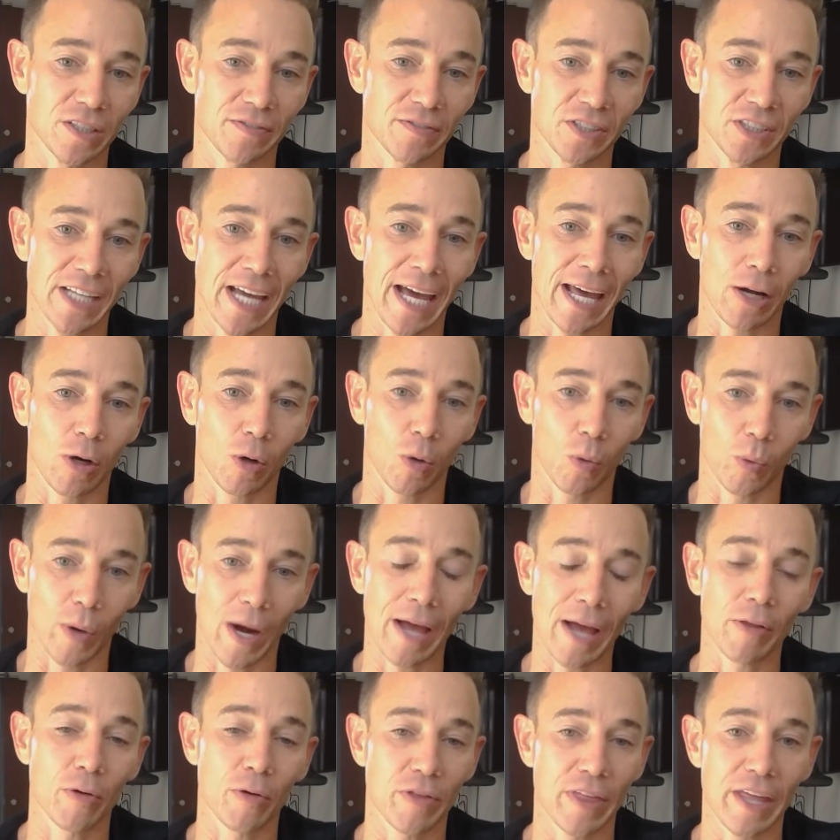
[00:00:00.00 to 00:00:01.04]
of Seattle
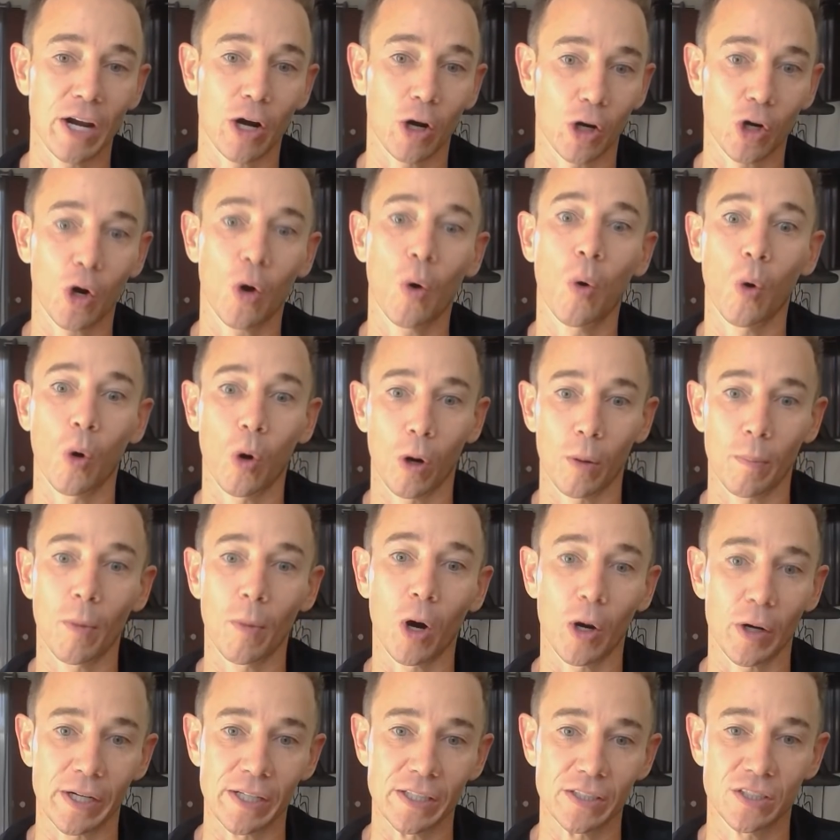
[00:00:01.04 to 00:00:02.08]
rather than our core
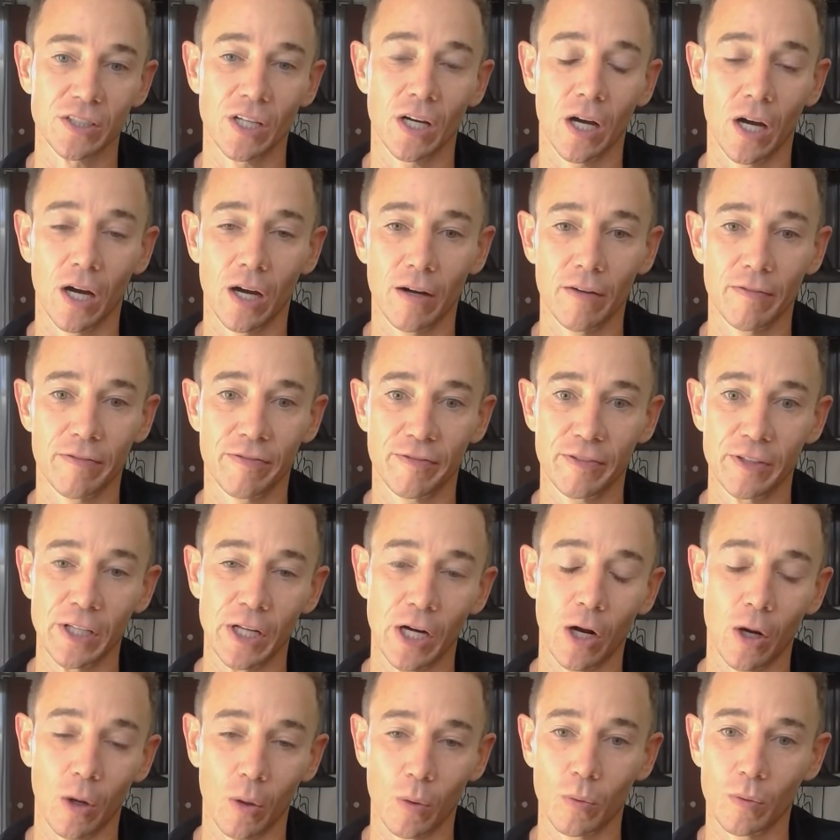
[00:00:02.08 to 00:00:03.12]
markets of, you
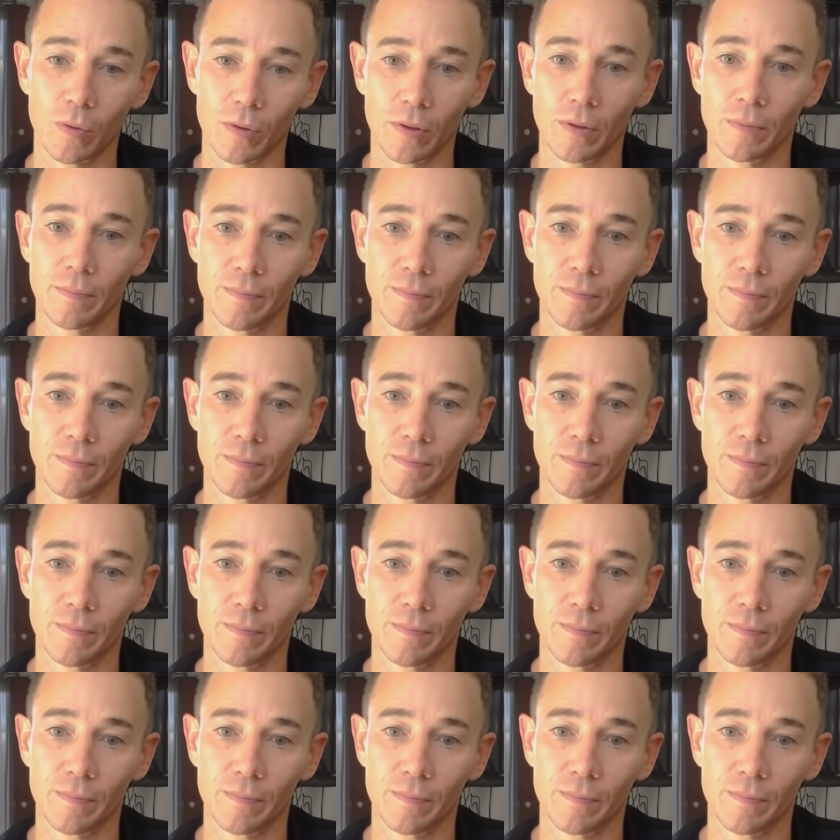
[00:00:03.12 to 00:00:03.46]
know,